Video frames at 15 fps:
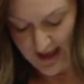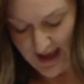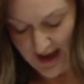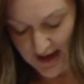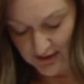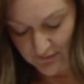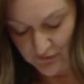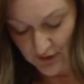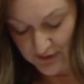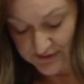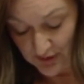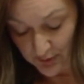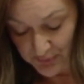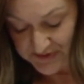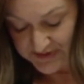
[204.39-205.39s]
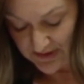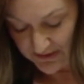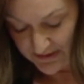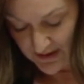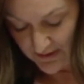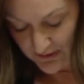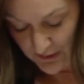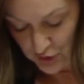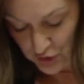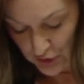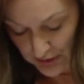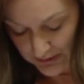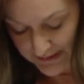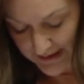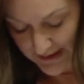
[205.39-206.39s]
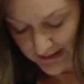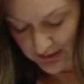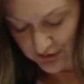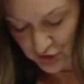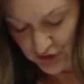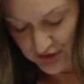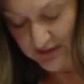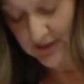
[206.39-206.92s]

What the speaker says: And if those opposite think that nuclear energy